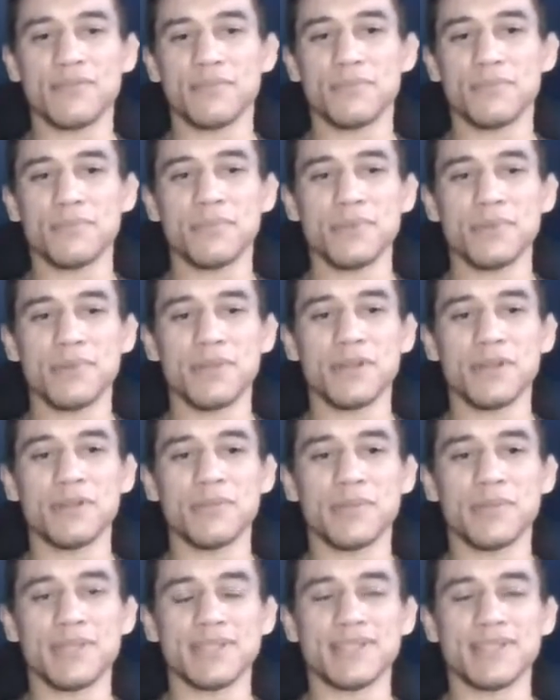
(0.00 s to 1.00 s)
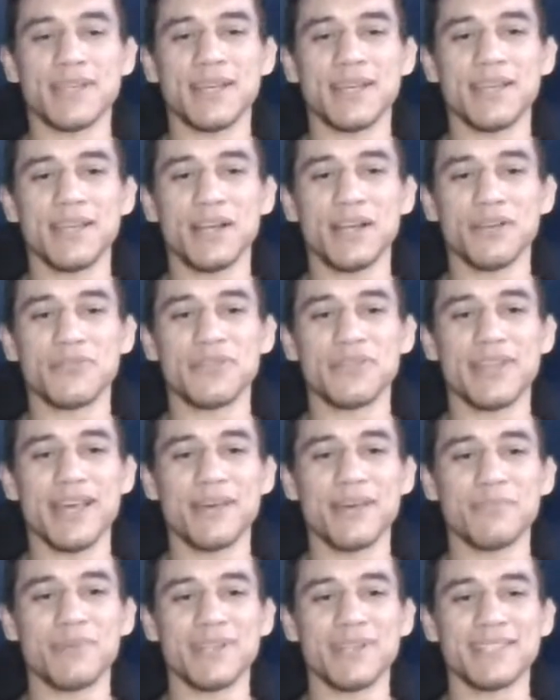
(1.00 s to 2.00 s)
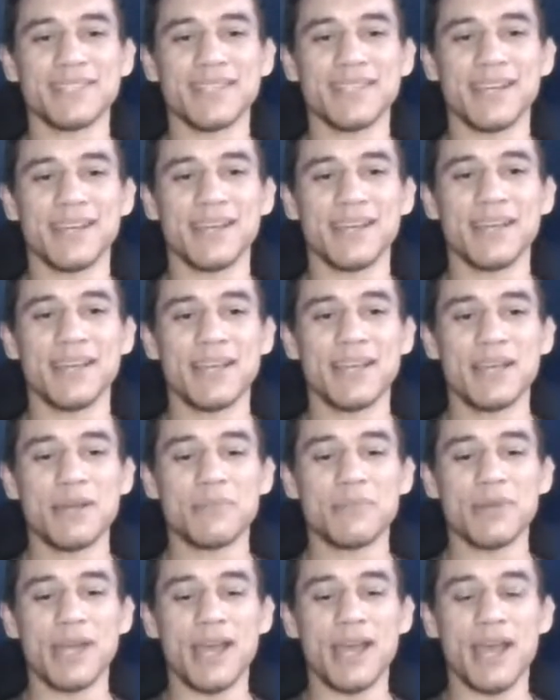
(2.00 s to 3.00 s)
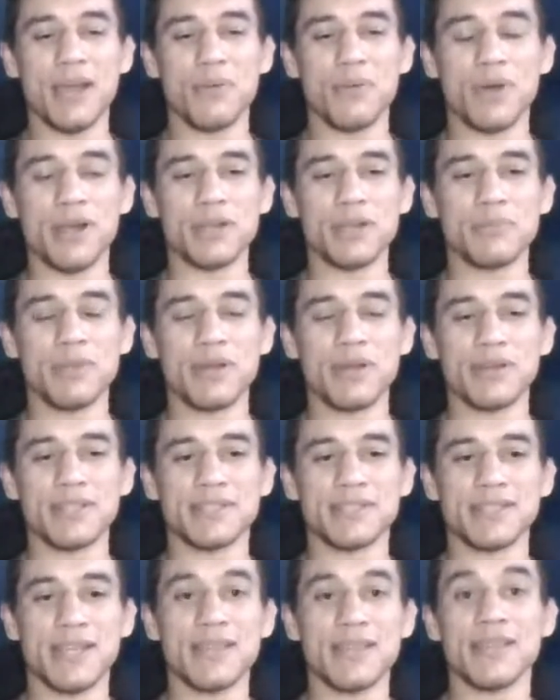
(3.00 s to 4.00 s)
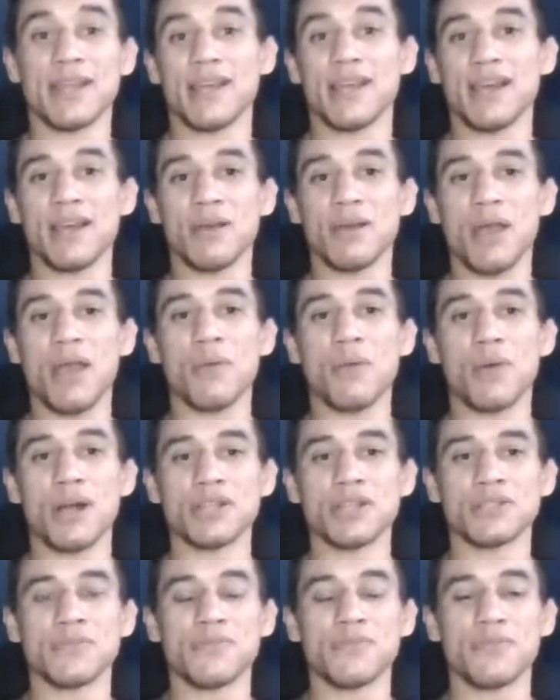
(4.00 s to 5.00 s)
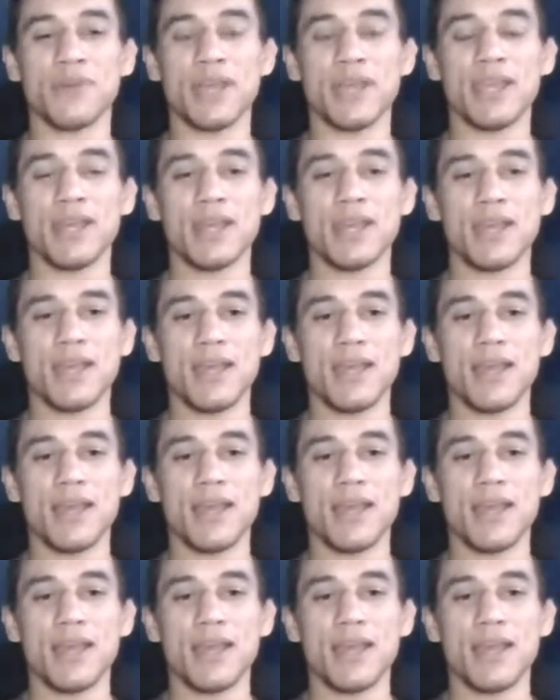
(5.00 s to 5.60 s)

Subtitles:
I'm a little bit young for that, but I wanted to be able to say that I watched him fight.